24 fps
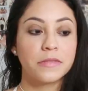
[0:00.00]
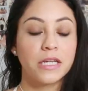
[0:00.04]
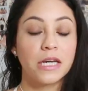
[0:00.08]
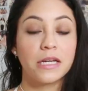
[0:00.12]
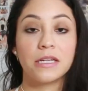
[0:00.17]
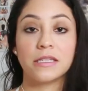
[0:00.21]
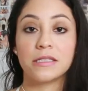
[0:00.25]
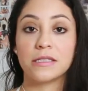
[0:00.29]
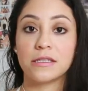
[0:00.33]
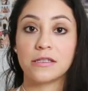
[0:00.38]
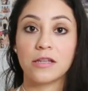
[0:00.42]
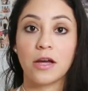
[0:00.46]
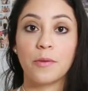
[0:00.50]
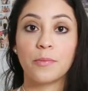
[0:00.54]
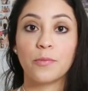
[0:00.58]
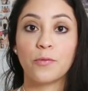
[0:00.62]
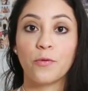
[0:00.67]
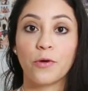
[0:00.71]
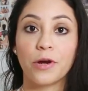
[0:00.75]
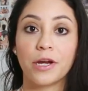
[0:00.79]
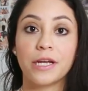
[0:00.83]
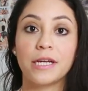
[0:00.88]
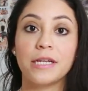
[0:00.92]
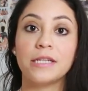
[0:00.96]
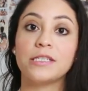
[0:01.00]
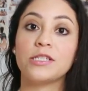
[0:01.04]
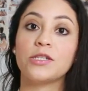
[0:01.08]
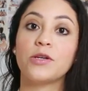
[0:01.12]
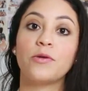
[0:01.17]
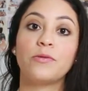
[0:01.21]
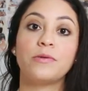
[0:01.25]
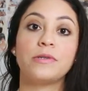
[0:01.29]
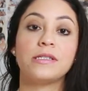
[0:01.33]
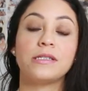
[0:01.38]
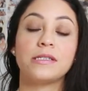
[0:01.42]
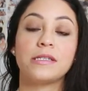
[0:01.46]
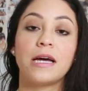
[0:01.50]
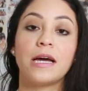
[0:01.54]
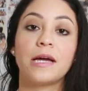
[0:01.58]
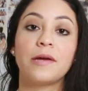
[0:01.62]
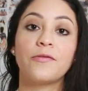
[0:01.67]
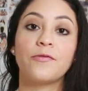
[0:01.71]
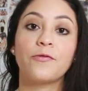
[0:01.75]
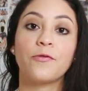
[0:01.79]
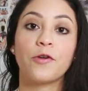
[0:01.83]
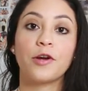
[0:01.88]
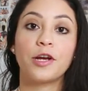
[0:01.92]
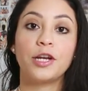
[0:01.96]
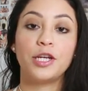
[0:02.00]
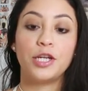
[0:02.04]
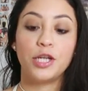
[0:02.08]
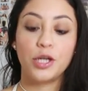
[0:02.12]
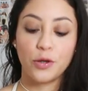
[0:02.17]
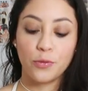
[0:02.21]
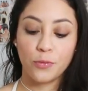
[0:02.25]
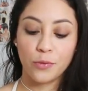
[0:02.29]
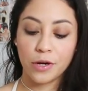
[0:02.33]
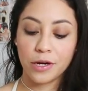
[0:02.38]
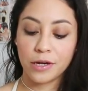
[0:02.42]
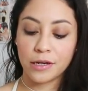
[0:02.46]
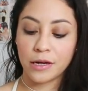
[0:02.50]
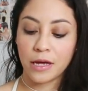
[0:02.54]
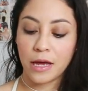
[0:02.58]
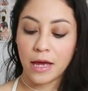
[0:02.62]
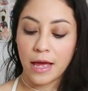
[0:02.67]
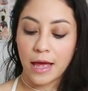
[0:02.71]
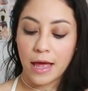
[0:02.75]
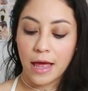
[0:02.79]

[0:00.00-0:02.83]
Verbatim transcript: and it stopped working so it was time for a new one